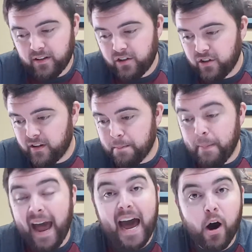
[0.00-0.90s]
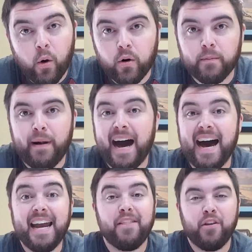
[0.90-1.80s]
just the power
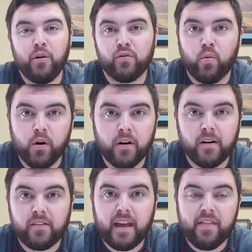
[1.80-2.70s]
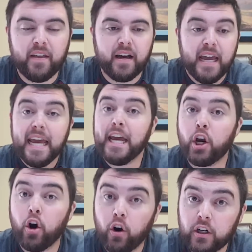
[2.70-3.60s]
behind those words and the
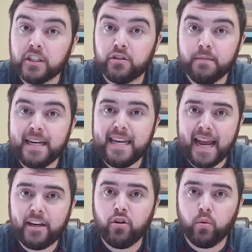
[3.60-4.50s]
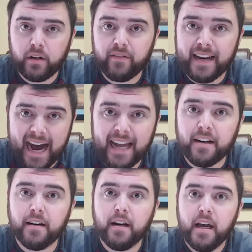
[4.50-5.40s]
encouragement Daniel would have
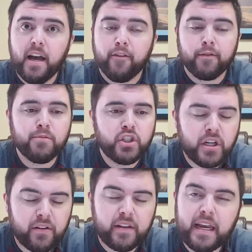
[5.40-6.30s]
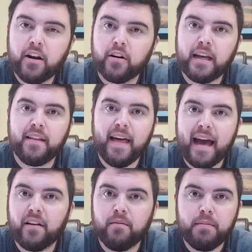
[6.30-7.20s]
gotten from just hearing
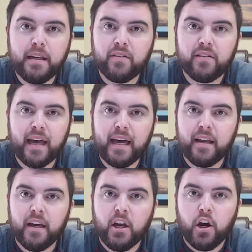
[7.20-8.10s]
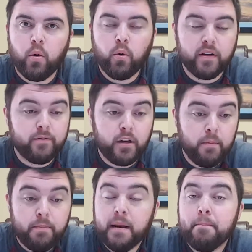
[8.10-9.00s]
that being said would
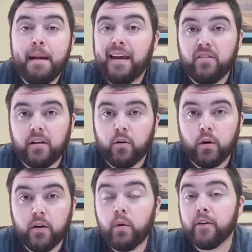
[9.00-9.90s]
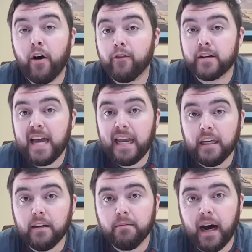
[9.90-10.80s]
have been amazing. Would have
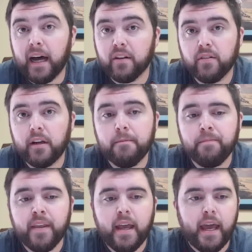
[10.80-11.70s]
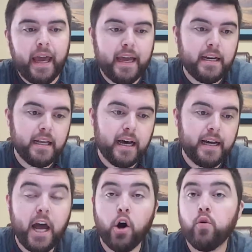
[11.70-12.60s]
overtaken him, honestly. And
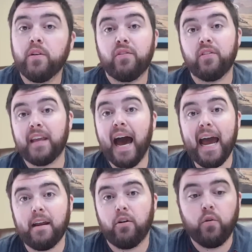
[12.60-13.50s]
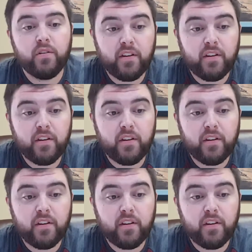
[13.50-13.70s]
now, who is this guy? Who is